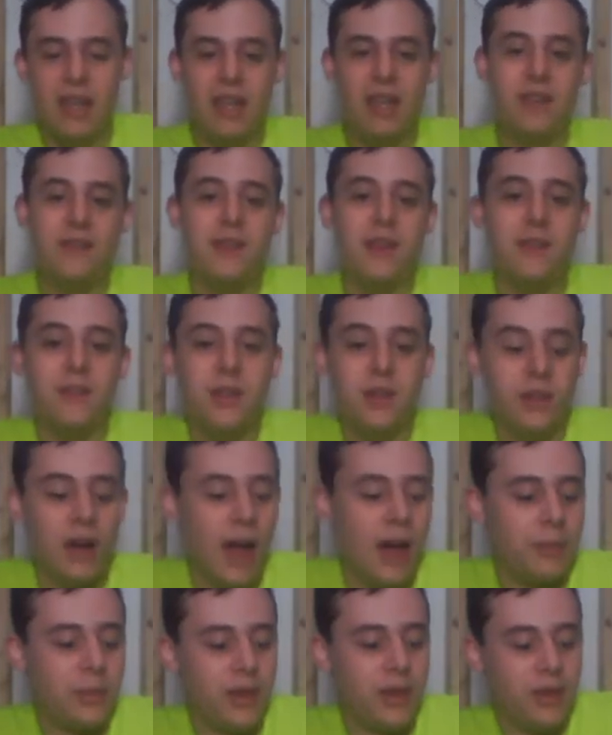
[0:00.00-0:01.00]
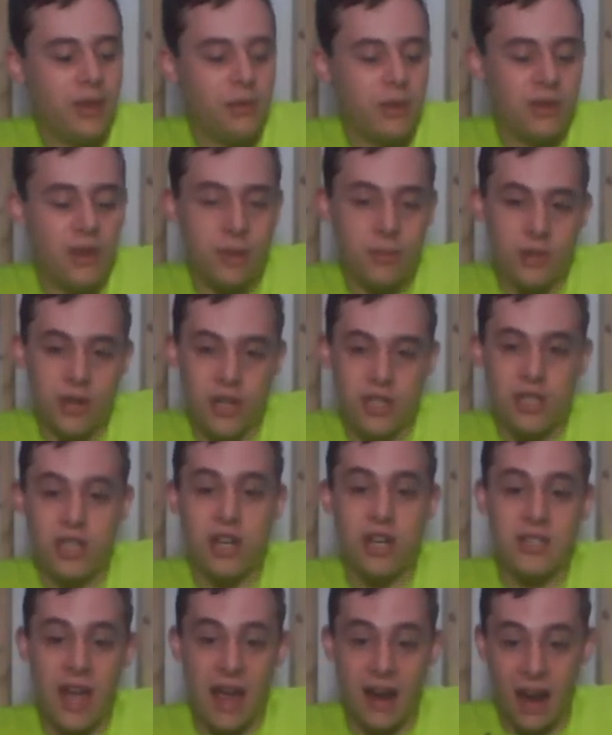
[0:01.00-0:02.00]
Even if you're not playing with upgradation
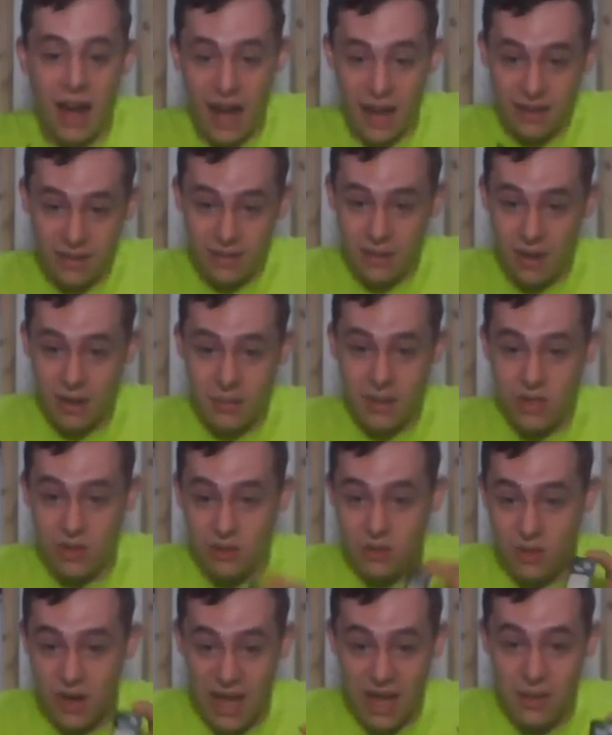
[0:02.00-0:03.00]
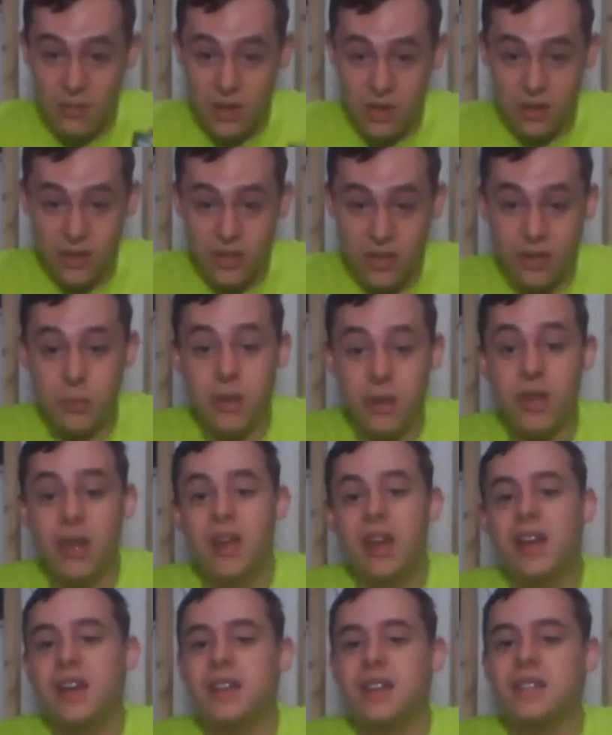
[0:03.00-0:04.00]
cards, I'd highly recommend you name your ship,
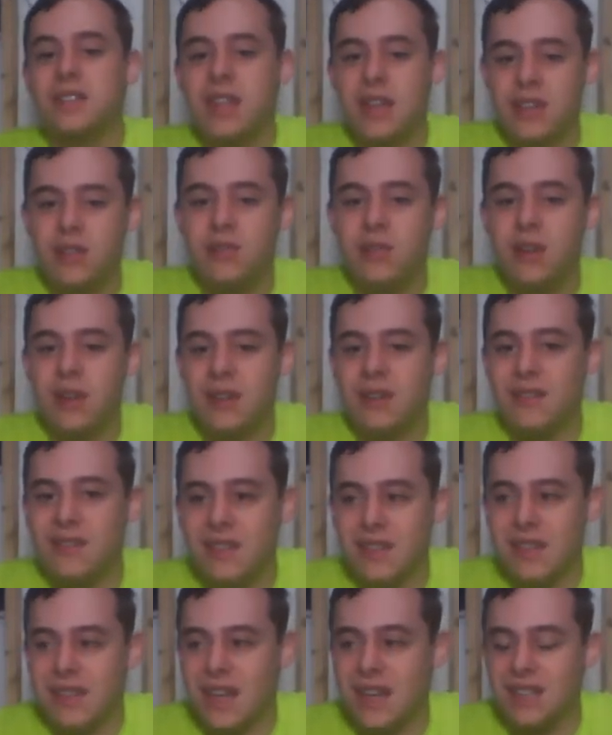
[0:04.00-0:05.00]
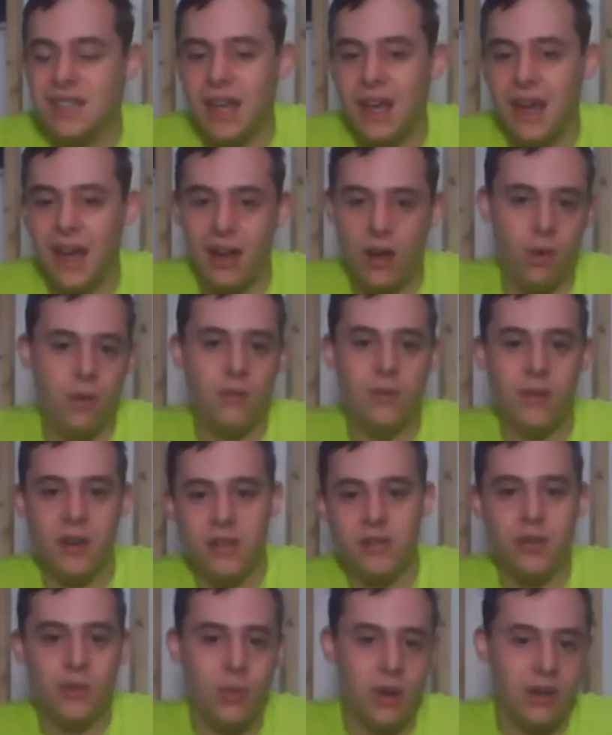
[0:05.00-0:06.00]
because then you can say, oh,
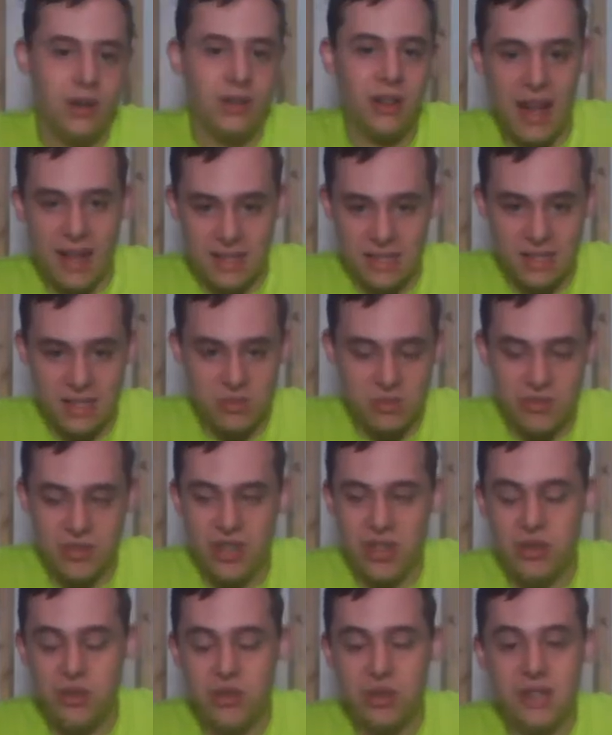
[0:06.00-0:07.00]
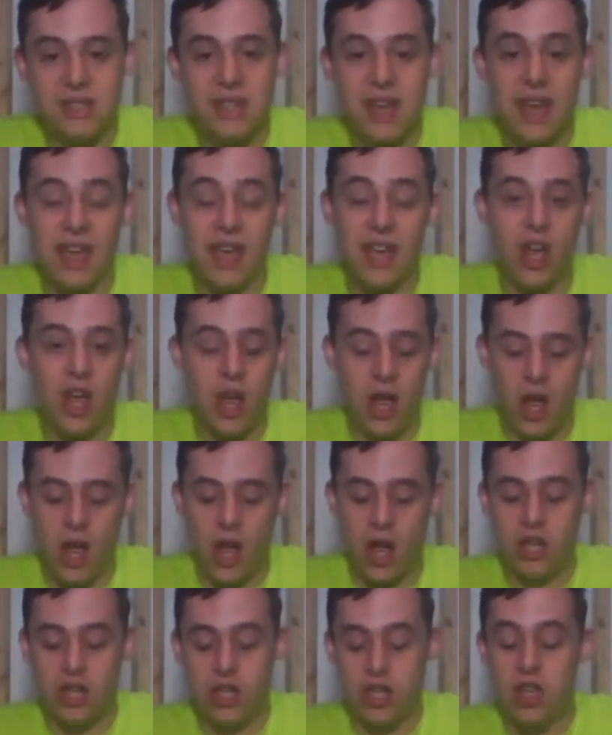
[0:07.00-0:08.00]
Victory 1 class is moving. You can say
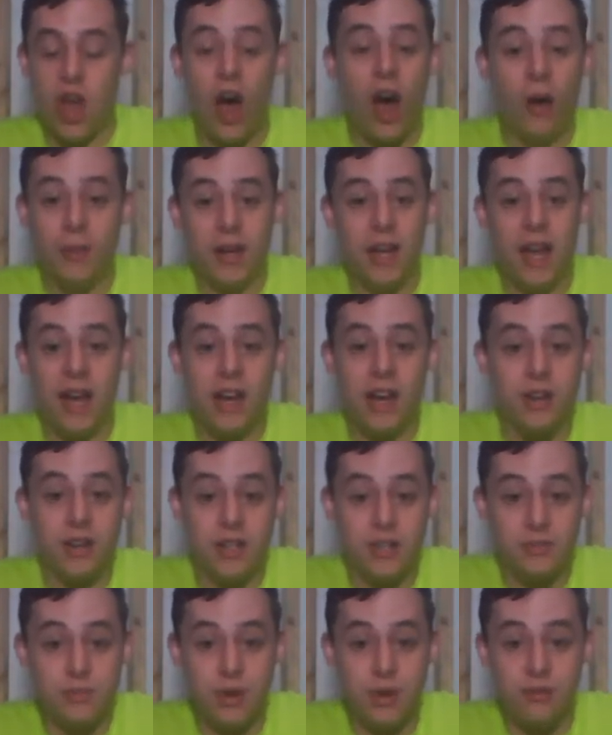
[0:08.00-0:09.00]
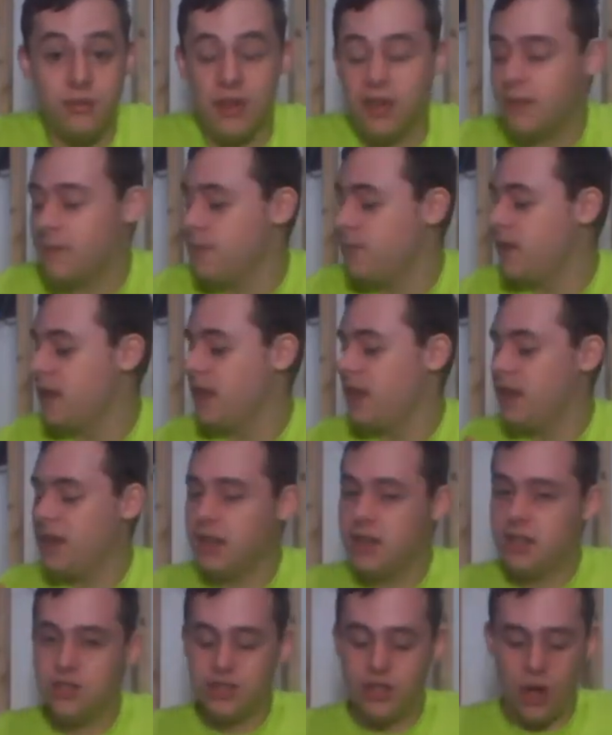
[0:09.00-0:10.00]
Dominator is moving.
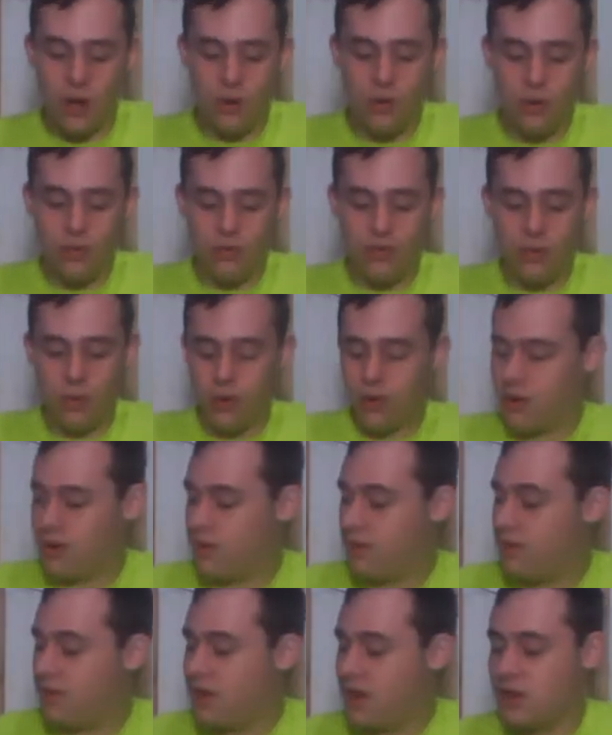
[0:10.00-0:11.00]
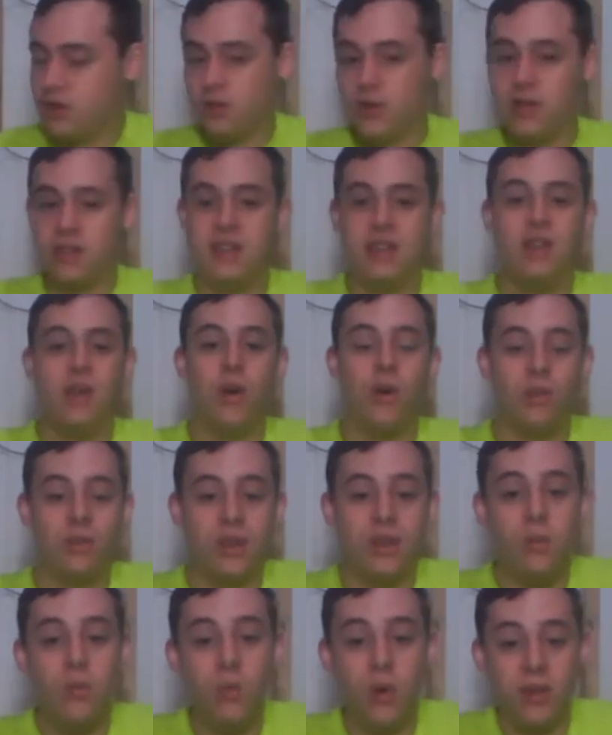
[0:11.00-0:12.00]
So for Victory, the
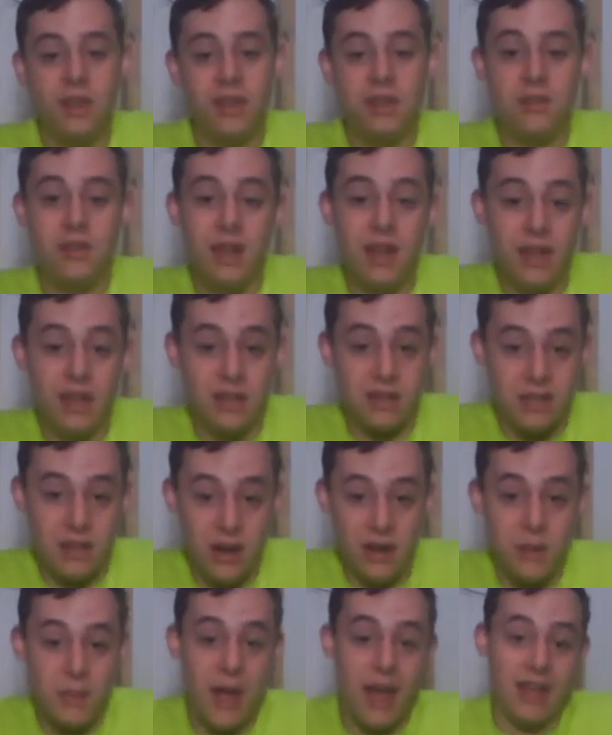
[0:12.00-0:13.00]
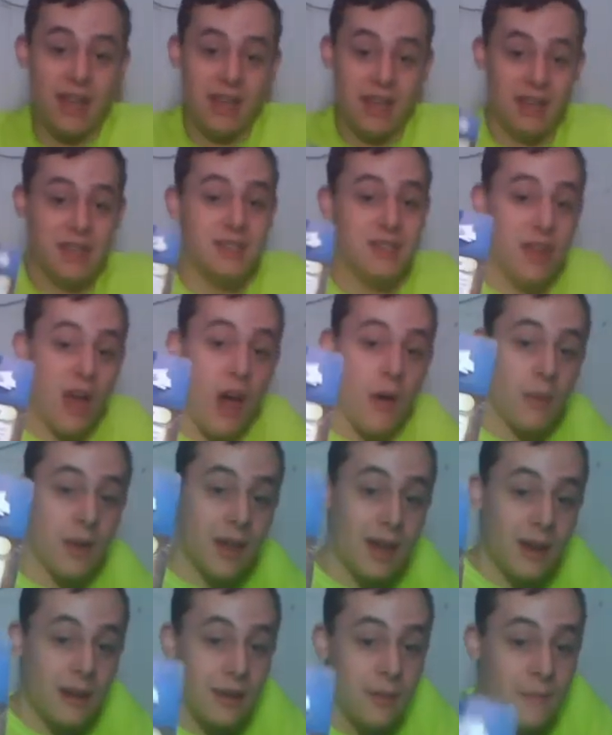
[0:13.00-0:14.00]
only one that you get in the starter pack is
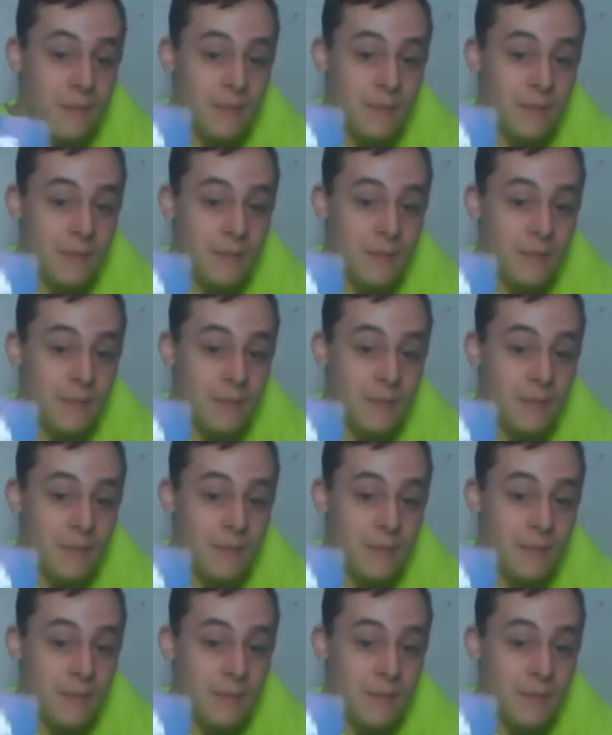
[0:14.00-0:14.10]
Dominator.